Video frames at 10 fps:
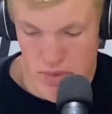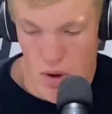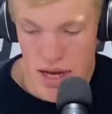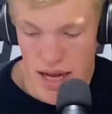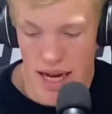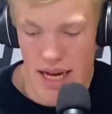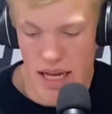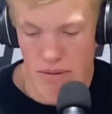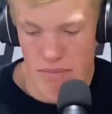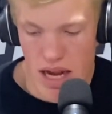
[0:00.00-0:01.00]
The only thing he
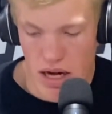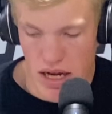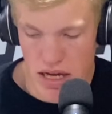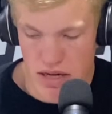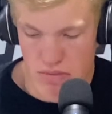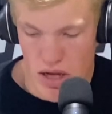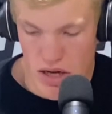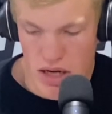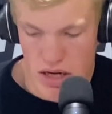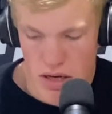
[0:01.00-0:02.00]
did better than his
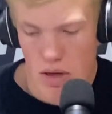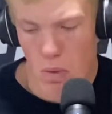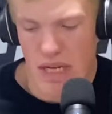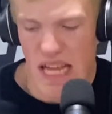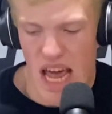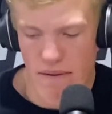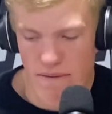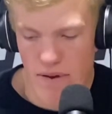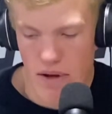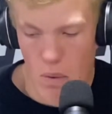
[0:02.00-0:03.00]
brother was
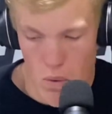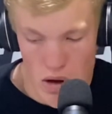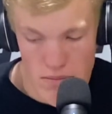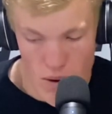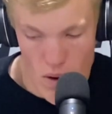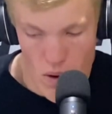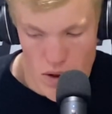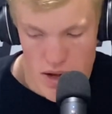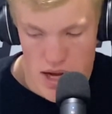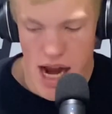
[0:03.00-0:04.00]
have one pole
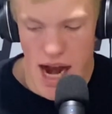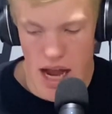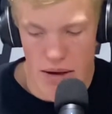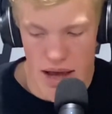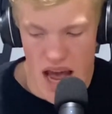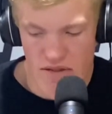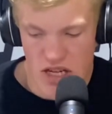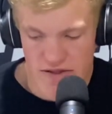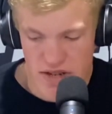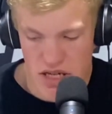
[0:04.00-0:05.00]
and an
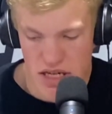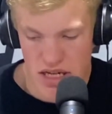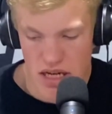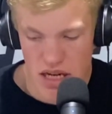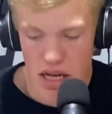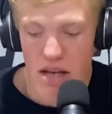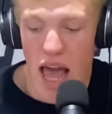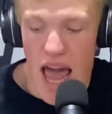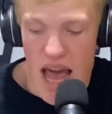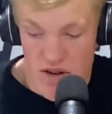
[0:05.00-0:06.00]
average finishing
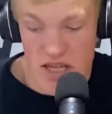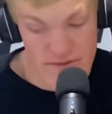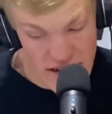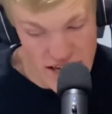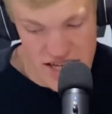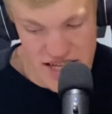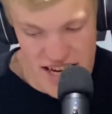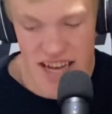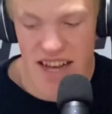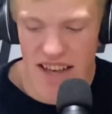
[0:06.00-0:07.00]
average finish
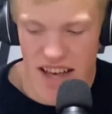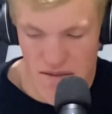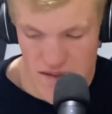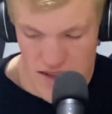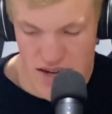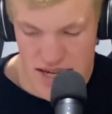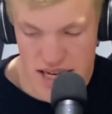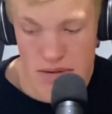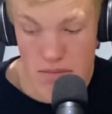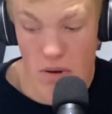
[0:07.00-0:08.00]
of
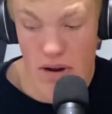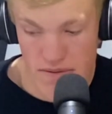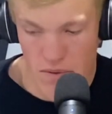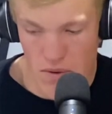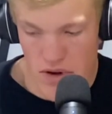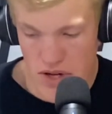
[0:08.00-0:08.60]
13.4.